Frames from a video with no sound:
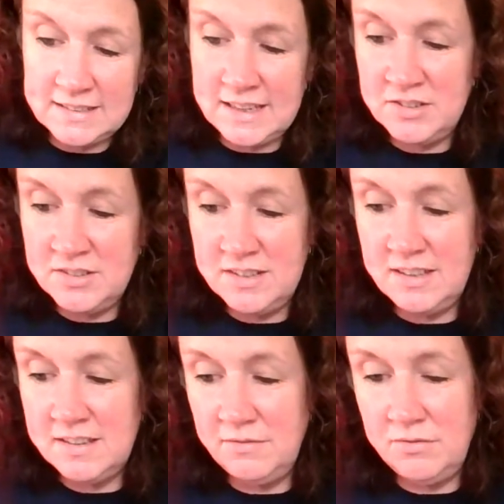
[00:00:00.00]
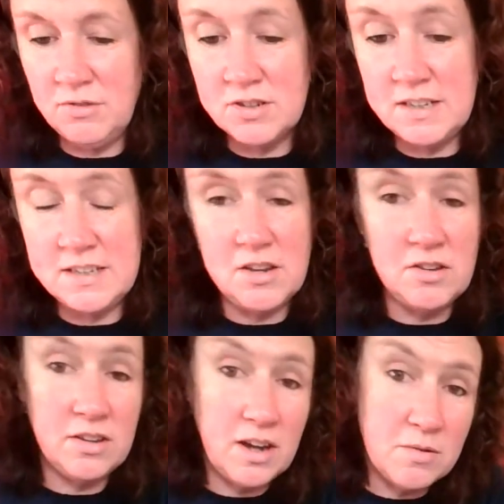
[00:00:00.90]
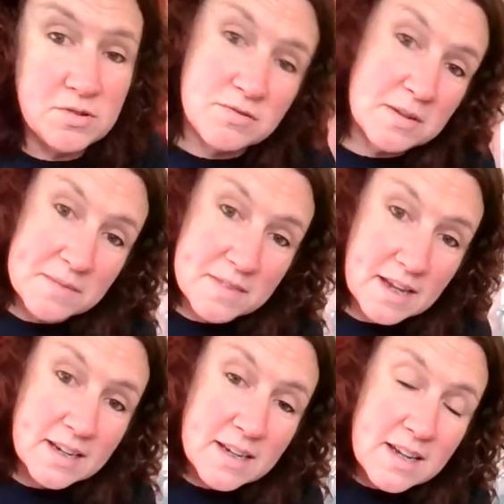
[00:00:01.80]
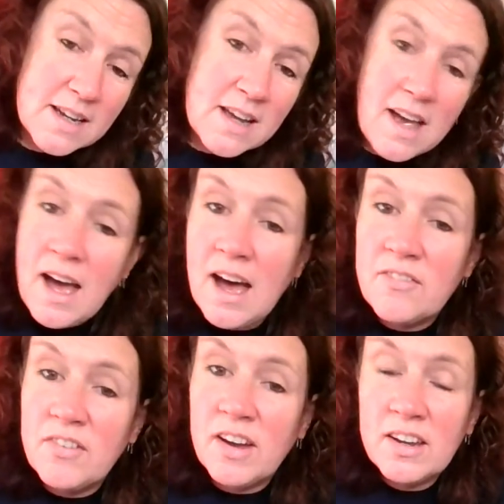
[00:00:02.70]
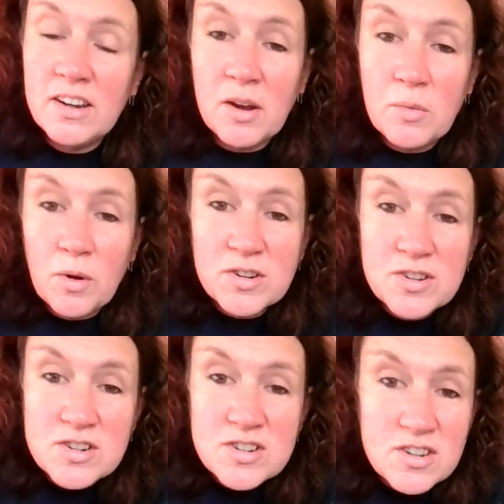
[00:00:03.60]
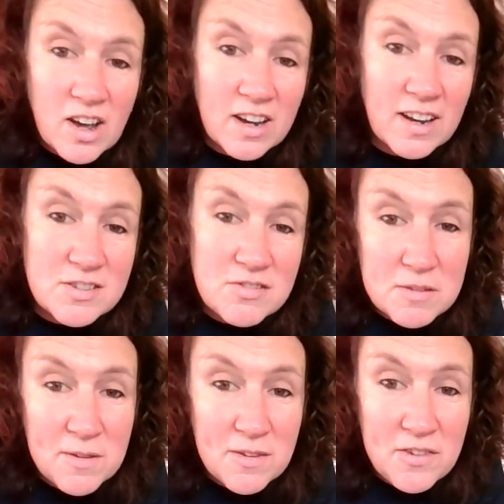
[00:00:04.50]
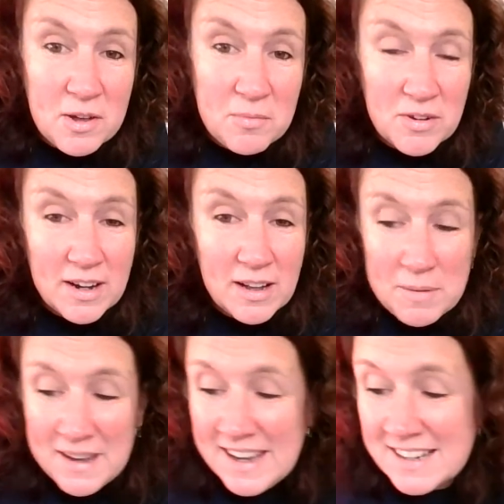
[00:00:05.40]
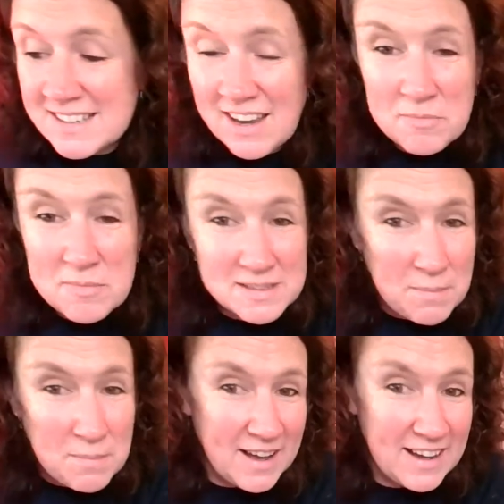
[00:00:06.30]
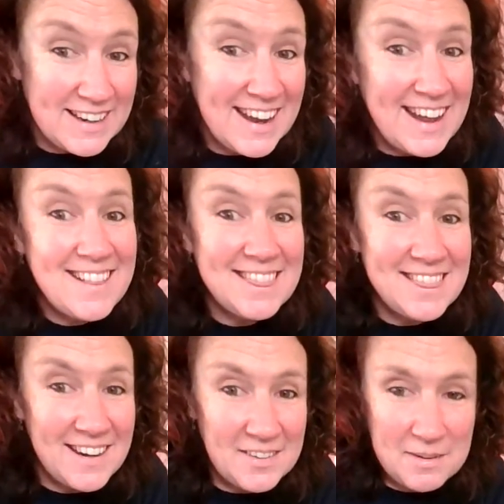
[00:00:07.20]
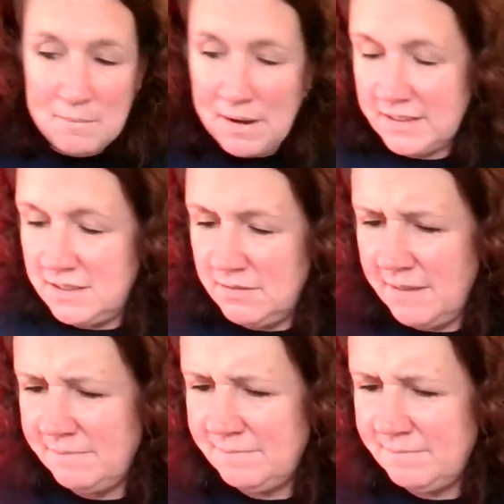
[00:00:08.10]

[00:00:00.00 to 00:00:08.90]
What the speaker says: sessions in this, unfortunately, so you can go and do something, have watch a nice Christmas film for a little bit, have a mince pie, then come back to it.